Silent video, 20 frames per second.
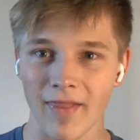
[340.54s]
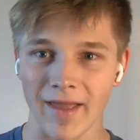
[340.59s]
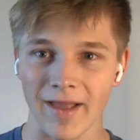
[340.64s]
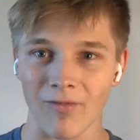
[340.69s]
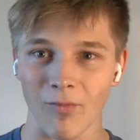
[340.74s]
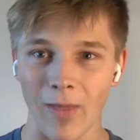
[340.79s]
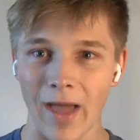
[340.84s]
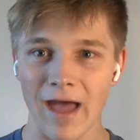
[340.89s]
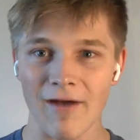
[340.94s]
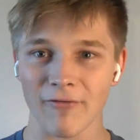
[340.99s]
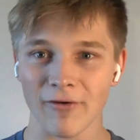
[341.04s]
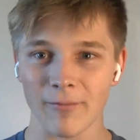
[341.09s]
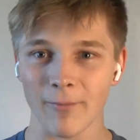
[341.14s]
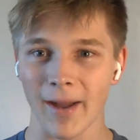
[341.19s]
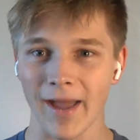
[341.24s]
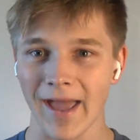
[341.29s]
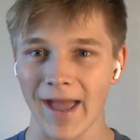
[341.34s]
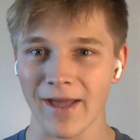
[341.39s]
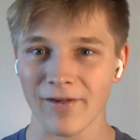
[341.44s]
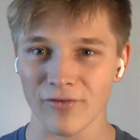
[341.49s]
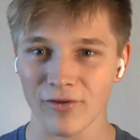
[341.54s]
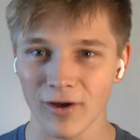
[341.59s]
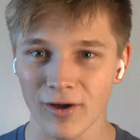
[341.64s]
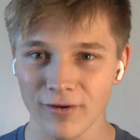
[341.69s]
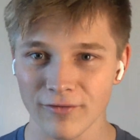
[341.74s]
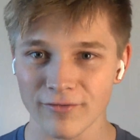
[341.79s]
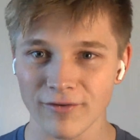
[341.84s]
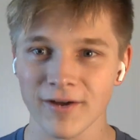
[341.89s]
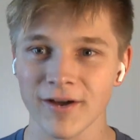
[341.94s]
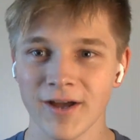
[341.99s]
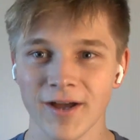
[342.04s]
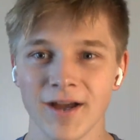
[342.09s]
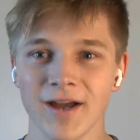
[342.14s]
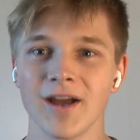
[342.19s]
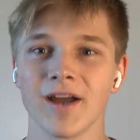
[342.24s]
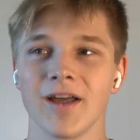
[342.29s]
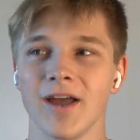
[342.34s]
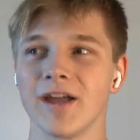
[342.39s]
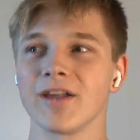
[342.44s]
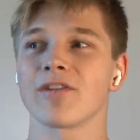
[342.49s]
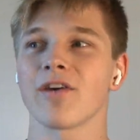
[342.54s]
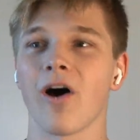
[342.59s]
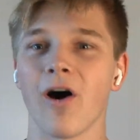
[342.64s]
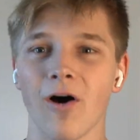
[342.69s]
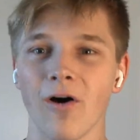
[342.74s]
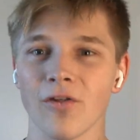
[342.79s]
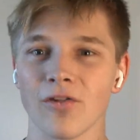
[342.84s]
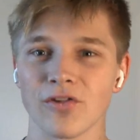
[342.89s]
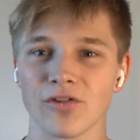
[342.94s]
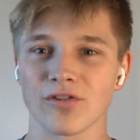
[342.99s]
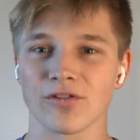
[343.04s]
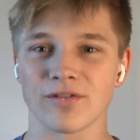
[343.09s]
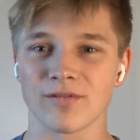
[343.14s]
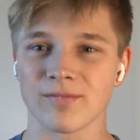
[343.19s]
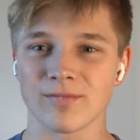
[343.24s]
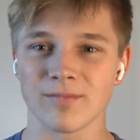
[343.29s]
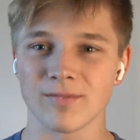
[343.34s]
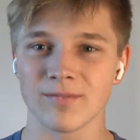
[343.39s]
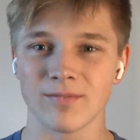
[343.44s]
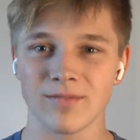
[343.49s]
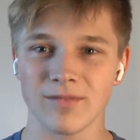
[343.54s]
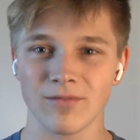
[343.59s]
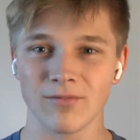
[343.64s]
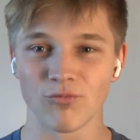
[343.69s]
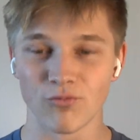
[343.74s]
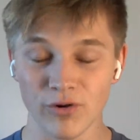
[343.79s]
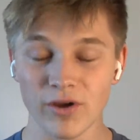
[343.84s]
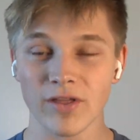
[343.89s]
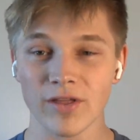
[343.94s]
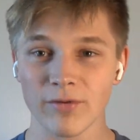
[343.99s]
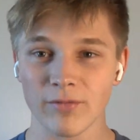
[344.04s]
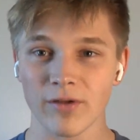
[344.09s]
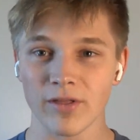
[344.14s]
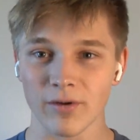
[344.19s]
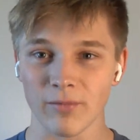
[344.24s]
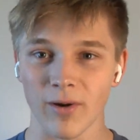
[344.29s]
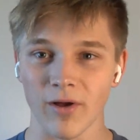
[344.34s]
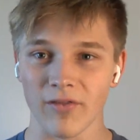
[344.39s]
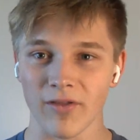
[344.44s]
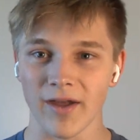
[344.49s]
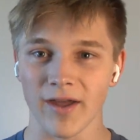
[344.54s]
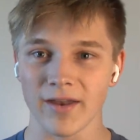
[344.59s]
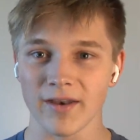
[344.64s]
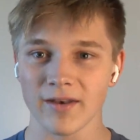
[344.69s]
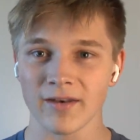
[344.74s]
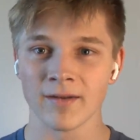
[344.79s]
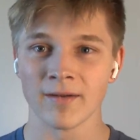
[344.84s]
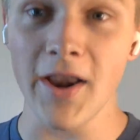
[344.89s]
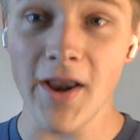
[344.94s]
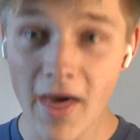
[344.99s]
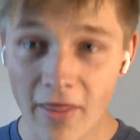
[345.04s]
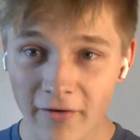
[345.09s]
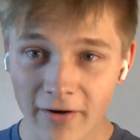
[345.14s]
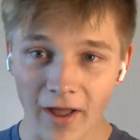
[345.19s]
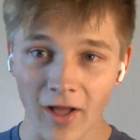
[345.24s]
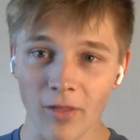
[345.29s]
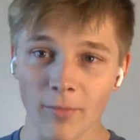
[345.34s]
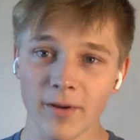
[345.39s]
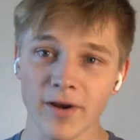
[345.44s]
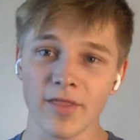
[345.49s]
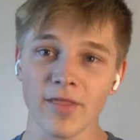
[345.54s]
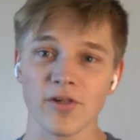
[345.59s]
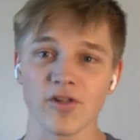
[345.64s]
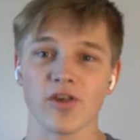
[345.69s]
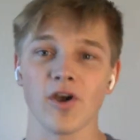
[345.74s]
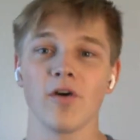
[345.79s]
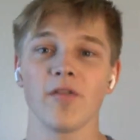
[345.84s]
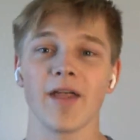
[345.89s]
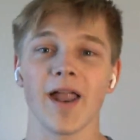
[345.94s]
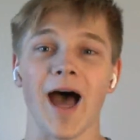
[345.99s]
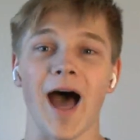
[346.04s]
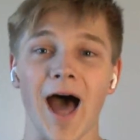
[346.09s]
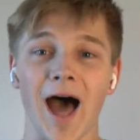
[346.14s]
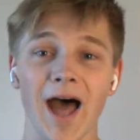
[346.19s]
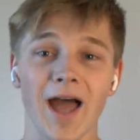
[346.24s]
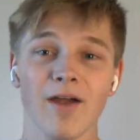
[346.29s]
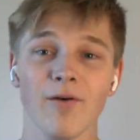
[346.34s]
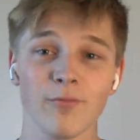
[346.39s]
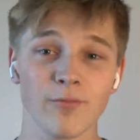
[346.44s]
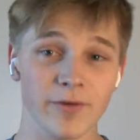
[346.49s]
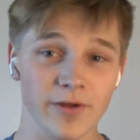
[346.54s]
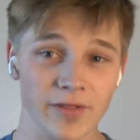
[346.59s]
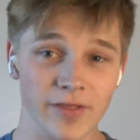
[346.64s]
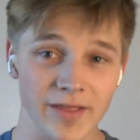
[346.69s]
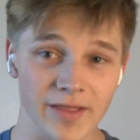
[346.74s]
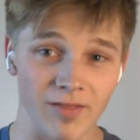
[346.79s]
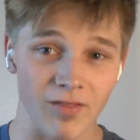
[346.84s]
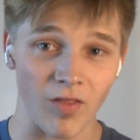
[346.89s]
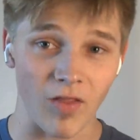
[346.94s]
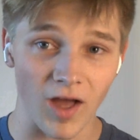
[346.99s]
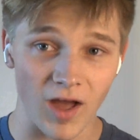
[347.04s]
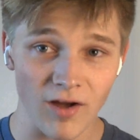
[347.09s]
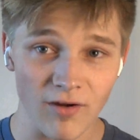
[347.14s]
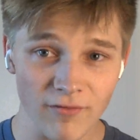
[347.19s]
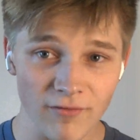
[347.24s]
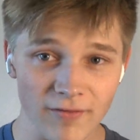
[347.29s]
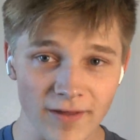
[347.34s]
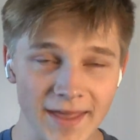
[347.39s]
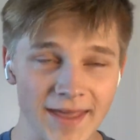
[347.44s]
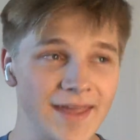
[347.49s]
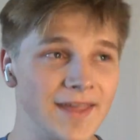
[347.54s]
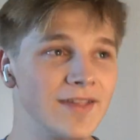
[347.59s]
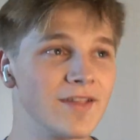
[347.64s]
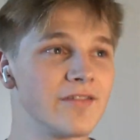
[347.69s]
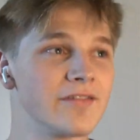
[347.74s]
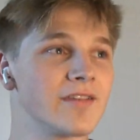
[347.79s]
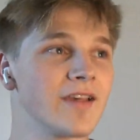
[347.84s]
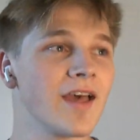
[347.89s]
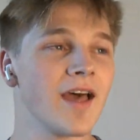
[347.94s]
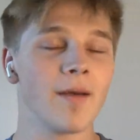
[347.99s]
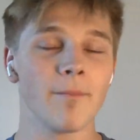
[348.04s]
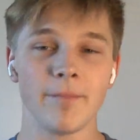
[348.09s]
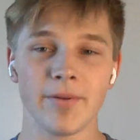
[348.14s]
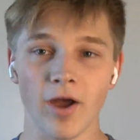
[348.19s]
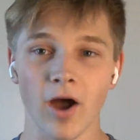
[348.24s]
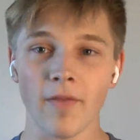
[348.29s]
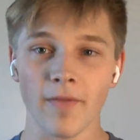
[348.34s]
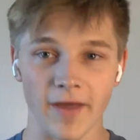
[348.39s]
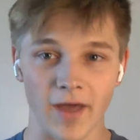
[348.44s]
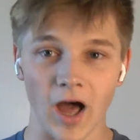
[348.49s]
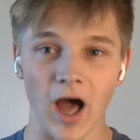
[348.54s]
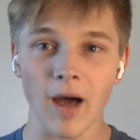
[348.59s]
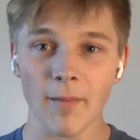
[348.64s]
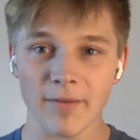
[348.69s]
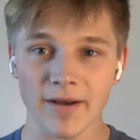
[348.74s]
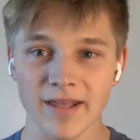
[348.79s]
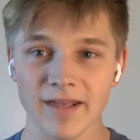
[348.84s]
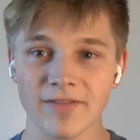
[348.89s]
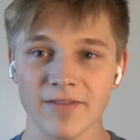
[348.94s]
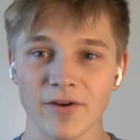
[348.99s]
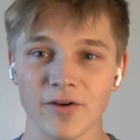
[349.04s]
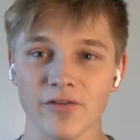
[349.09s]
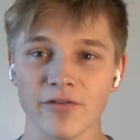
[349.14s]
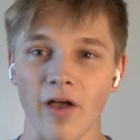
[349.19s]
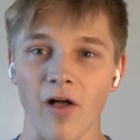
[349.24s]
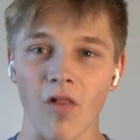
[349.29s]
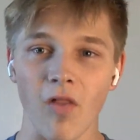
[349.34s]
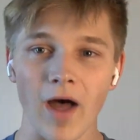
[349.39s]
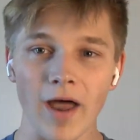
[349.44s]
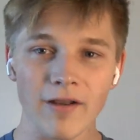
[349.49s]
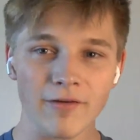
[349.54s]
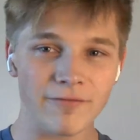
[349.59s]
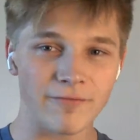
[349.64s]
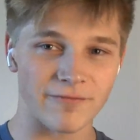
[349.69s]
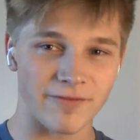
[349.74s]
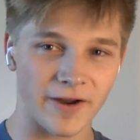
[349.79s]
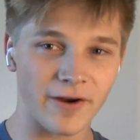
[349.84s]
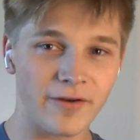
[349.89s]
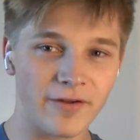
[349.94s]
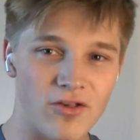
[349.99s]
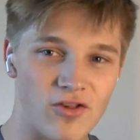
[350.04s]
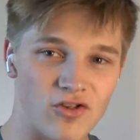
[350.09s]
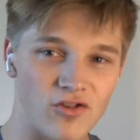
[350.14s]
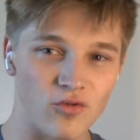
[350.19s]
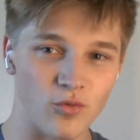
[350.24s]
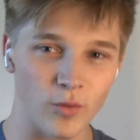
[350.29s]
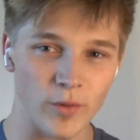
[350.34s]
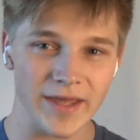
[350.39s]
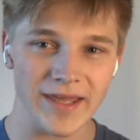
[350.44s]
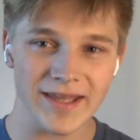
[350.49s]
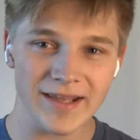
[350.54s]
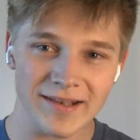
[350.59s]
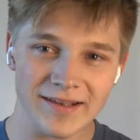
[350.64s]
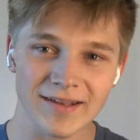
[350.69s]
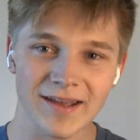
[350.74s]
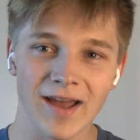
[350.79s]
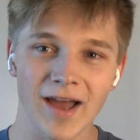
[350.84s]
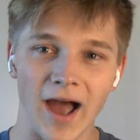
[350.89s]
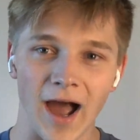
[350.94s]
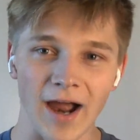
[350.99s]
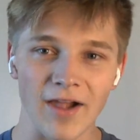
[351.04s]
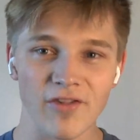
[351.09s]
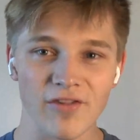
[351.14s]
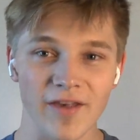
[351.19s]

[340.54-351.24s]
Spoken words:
like laughing my ass off. It's all just really, really well done. Another element of the show that I really love is beyond the comedy, there's a lot of very sweet, I'd